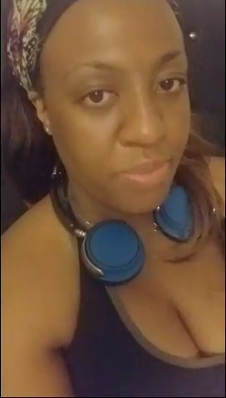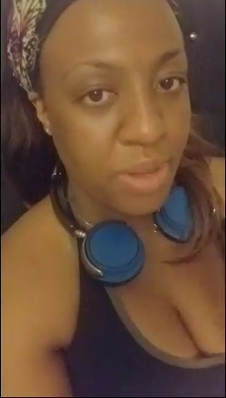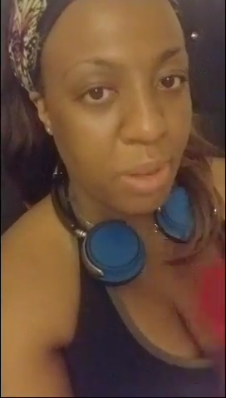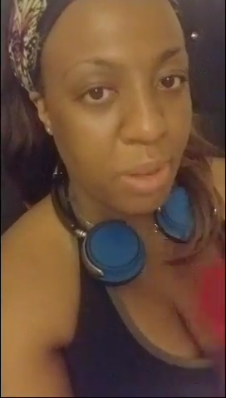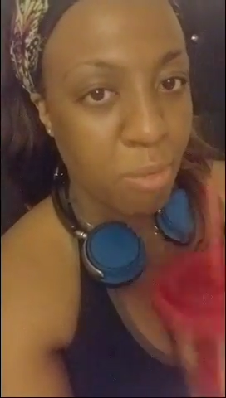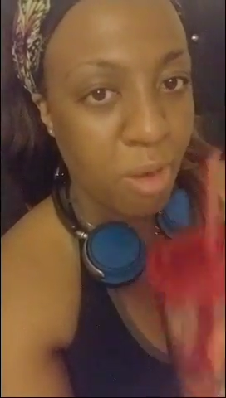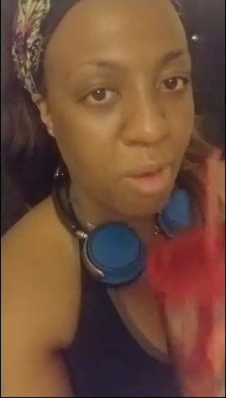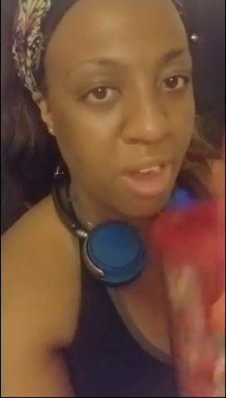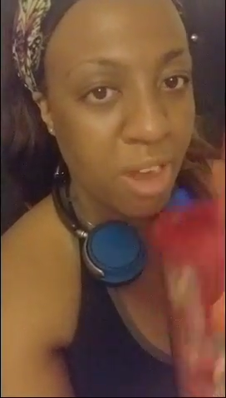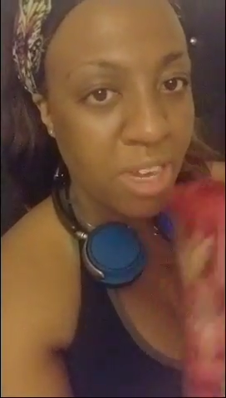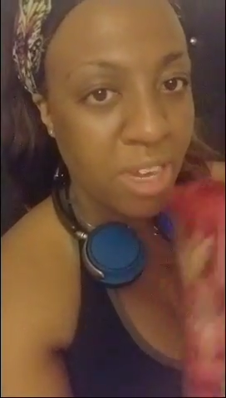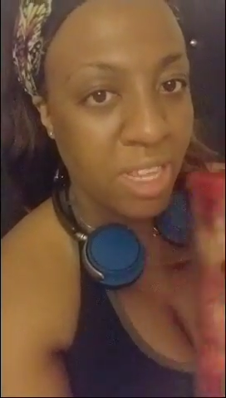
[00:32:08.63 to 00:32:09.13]

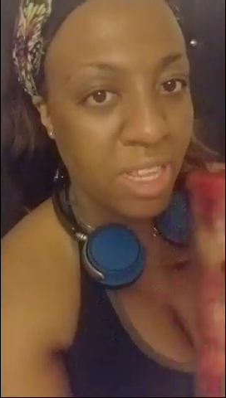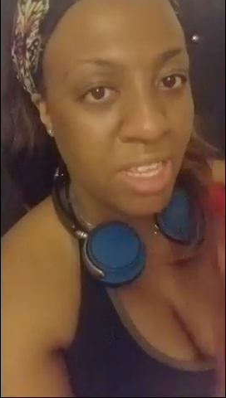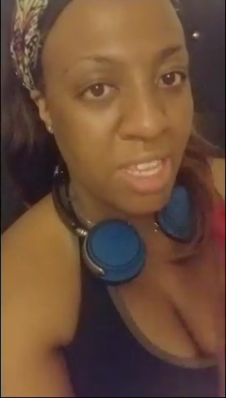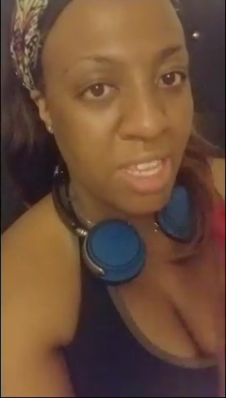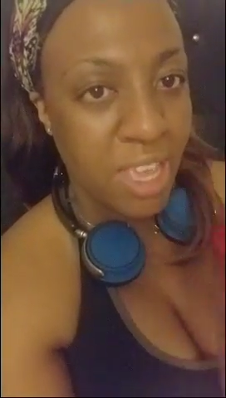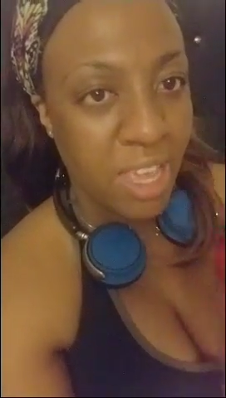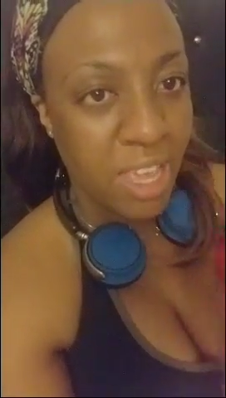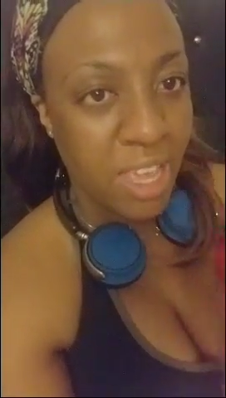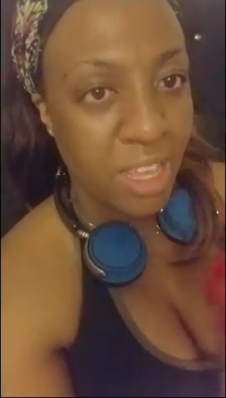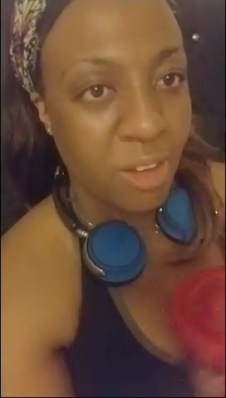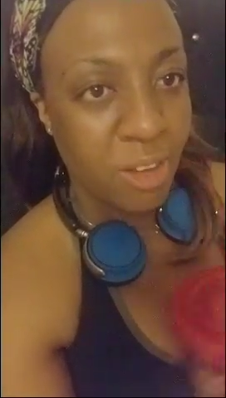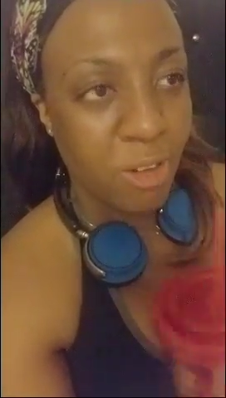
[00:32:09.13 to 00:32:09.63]
I'm writing
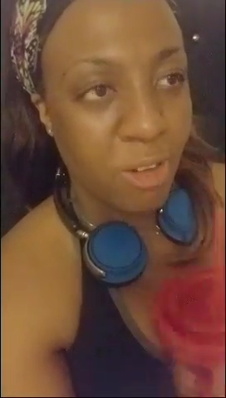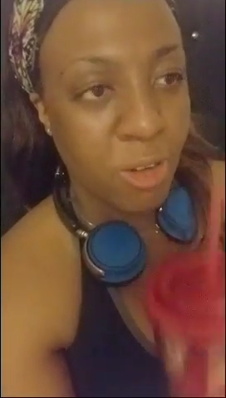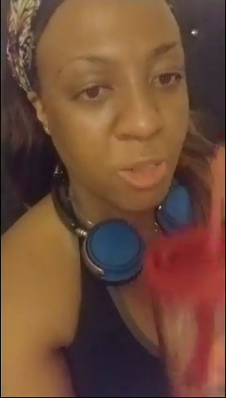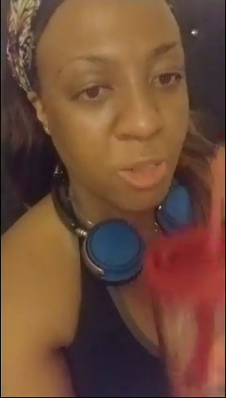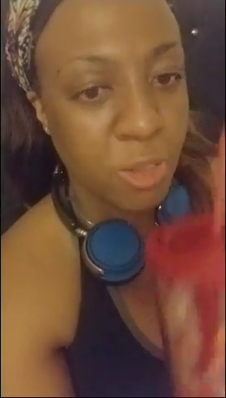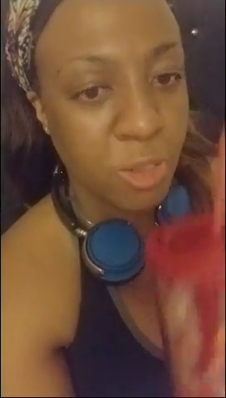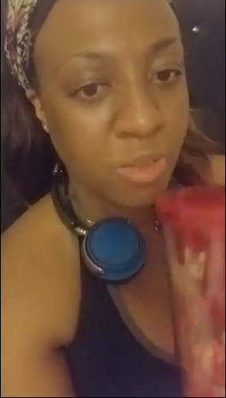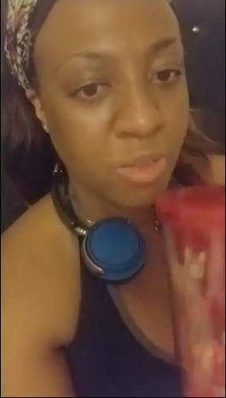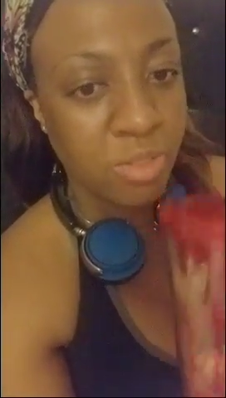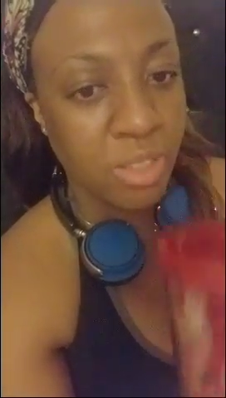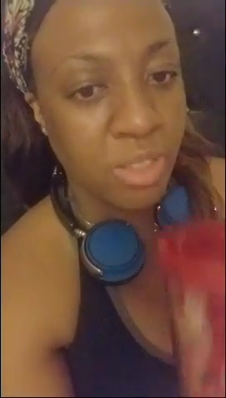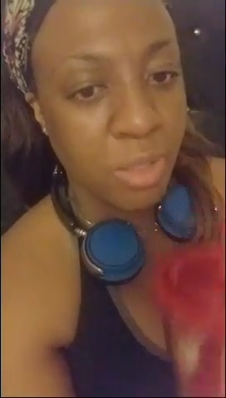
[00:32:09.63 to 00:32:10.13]
yet
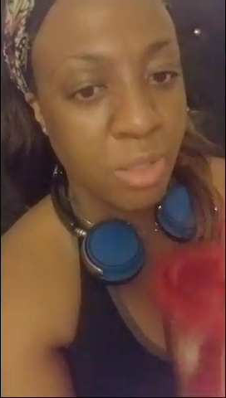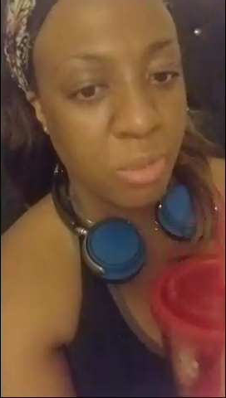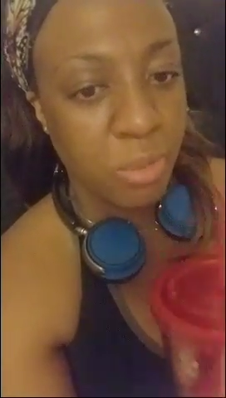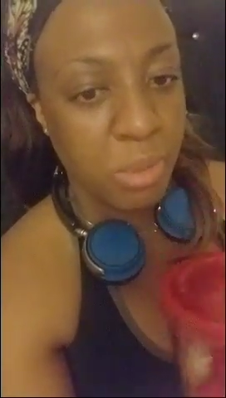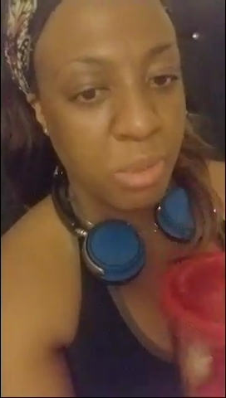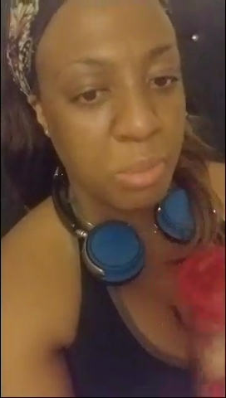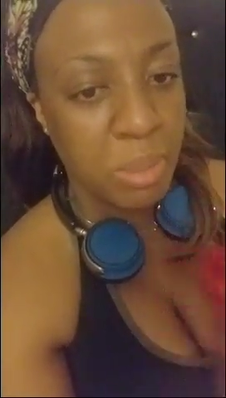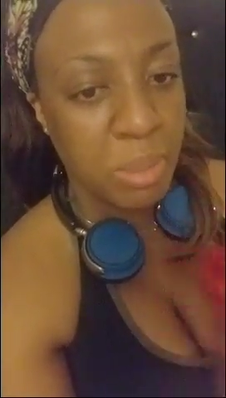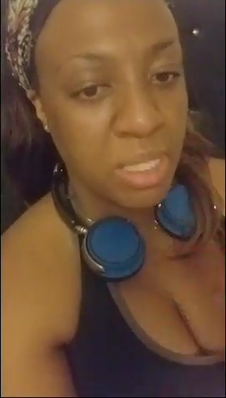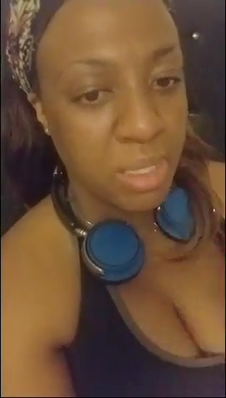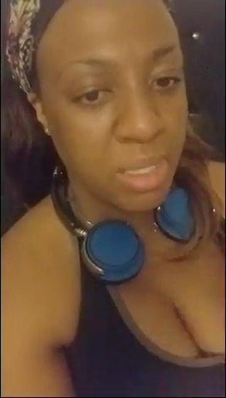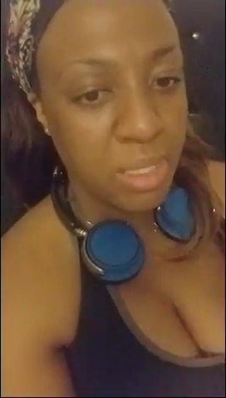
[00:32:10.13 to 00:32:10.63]
cursively
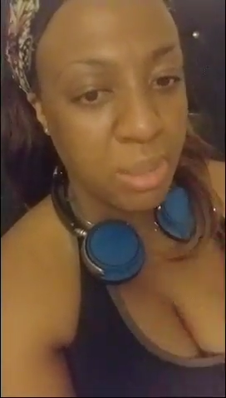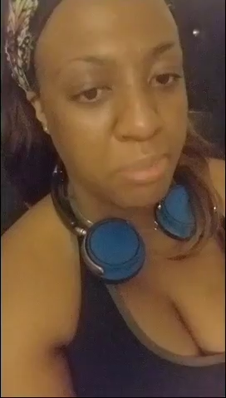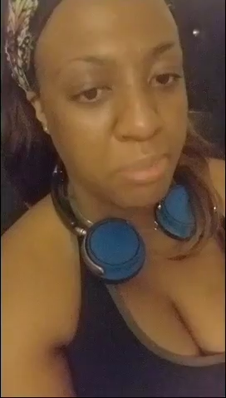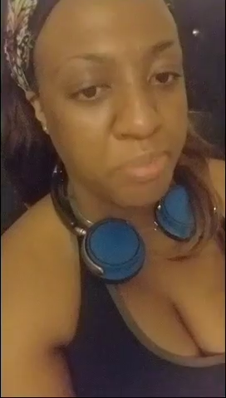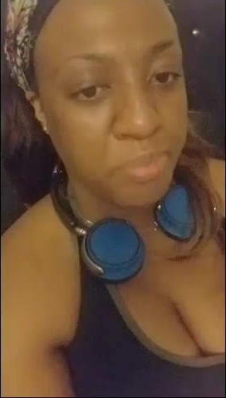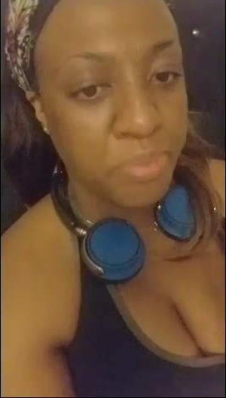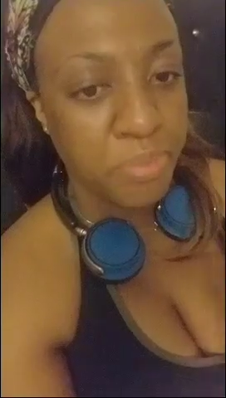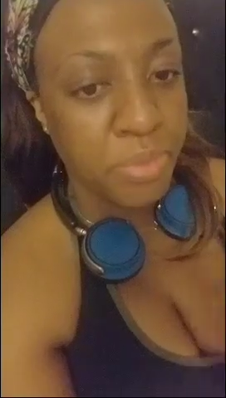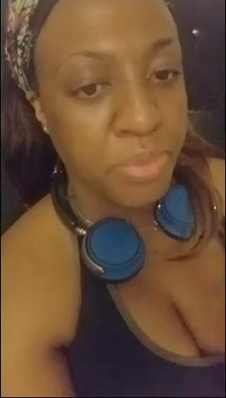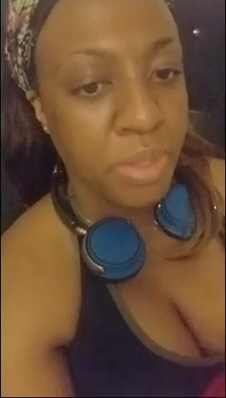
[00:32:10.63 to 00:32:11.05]
with my cup.